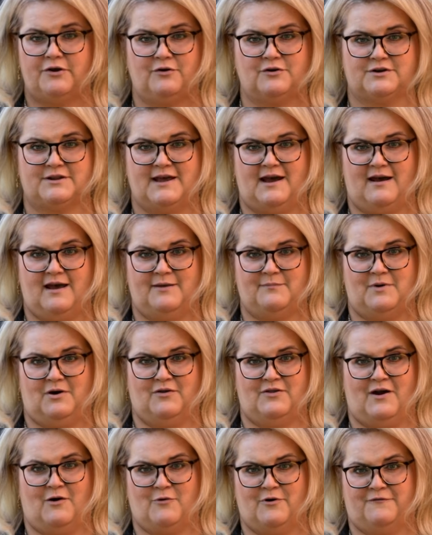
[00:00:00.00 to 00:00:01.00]
your time
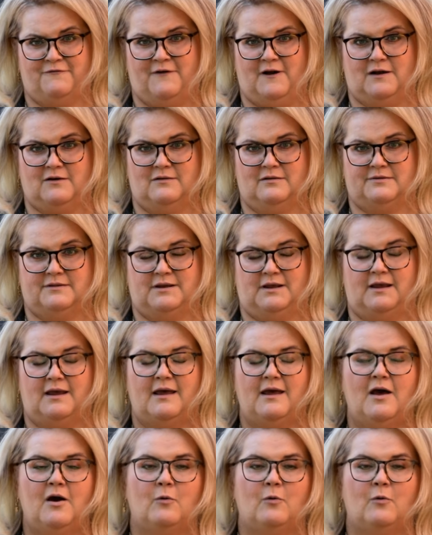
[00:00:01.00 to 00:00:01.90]
on our faculty.